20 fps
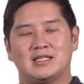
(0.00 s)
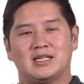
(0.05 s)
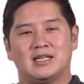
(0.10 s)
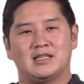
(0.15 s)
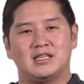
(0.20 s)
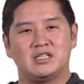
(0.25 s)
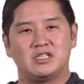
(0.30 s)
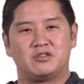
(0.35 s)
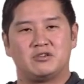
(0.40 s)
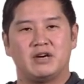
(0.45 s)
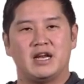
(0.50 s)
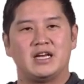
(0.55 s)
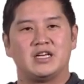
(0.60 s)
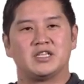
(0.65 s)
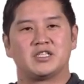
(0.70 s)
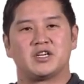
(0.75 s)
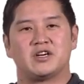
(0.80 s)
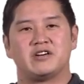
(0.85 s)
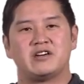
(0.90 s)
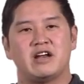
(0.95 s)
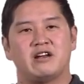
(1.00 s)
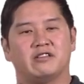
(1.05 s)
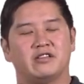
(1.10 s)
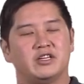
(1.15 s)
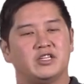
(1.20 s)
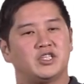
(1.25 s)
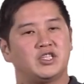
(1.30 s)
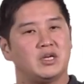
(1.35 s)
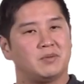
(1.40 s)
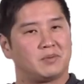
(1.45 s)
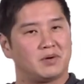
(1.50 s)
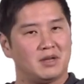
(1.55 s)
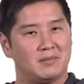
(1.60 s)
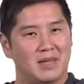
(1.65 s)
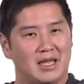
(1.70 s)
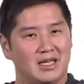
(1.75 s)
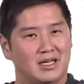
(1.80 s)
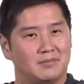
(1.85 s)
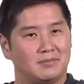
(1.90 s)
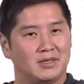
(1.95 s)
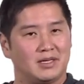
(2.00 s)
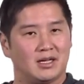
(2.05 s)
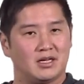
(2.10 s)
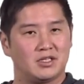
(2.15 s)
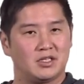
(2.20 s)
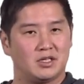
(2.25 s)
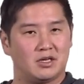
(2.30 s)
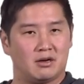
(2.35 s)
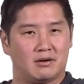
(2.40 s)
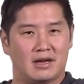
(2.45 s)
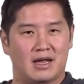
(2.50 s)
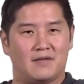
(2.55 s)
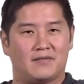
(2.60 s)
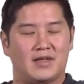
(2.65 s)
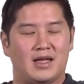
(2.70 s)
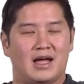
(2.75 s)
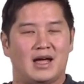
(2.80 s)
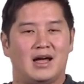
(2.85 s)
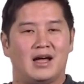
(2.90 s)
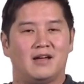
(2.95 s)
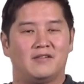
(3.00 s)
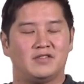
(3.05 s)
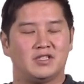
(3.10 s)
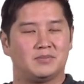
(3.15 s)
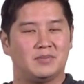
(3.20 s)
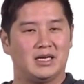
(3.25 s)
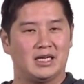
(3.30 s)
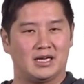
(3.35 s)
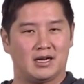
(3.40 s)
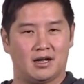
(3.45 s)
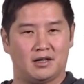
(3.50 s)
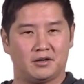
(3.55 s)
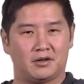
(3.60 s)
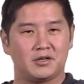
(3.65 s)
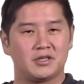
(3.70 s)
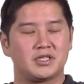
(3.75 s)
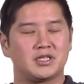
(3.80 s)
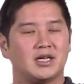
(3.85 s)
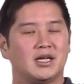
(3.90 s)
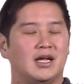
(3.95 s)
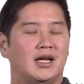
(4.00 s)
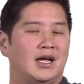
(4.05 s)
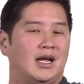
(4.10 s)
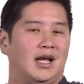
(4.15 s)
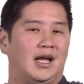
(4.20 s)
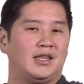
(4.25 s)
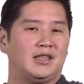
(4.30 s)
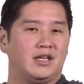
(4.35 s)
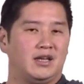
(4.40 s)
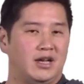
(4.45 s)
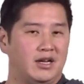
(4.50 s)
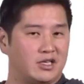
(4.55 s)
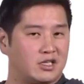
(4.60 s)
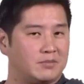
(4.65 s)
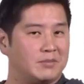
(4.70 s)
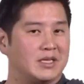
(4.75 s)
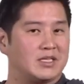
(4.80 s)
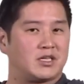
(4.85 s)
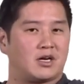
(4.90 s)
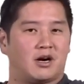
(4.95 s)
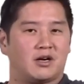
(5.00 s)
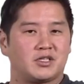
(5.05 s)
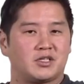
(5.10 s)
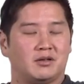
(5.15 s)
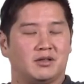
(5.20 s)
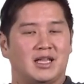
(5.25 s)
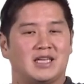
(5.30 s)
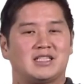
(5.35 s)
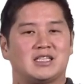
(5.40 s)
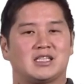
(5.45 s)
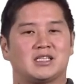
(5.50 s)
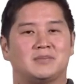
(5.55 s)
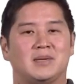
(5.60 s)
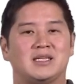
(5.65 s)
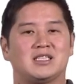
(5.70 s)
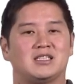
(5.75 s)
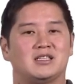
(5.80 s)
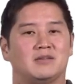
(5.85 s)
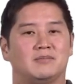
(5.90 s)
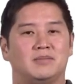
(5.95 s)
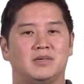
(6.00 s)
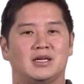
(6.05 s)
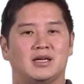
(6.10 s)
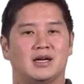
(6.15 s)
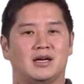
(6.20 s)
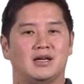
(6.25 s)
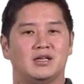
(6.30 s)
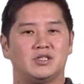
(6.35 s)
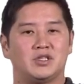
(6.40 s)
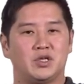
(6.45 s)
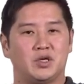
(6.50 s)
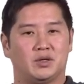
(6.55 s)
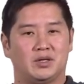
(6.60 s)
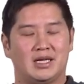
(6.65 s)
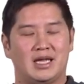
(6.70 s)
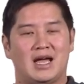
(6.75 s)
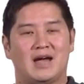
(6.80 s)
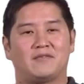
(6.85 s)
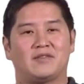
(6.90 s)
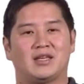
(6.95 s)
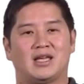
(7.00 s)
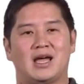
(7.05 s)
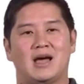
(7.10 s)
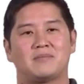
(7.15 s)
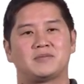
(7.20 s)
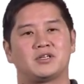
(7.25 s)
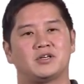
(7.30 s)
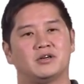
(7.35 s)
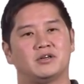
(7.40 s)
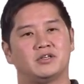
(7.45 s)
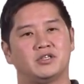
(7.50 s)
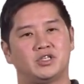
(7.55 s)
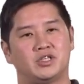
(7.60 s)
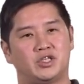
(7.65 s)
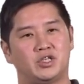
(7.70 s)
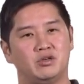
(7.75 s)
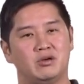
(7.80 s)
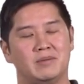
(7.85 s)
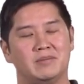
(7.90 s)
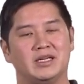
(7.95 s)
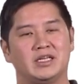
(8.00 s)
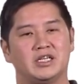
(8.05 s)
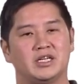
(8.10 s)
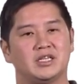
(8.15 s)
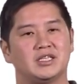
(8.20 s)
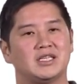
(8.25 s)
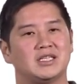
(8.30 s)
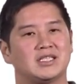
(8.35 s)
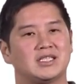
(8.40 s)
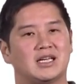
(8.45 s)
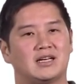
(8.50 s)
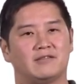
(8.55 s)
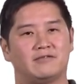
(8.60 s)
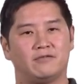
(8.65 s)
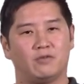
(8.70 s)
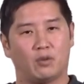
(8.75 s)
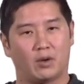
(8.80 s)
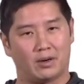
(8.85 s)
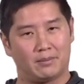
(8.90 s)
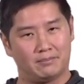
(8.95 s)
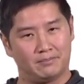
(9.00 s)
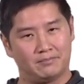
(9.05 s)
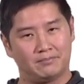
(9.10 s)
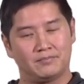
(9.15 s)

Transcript: is that these reagents are generally cheaper to make because you don't have to have as many colors, and the instruments are also less expensive because you only have to capture two images instead of four.